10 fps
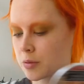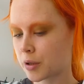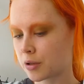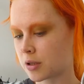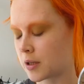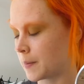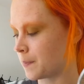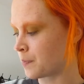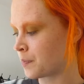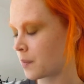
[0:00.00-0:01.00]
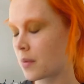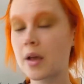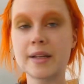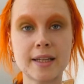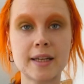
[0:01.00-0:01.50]
put some
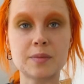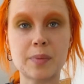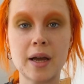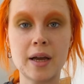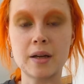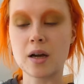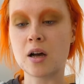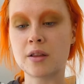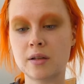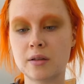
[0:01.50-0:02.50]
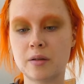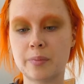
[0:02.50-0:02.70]
setting spray on the little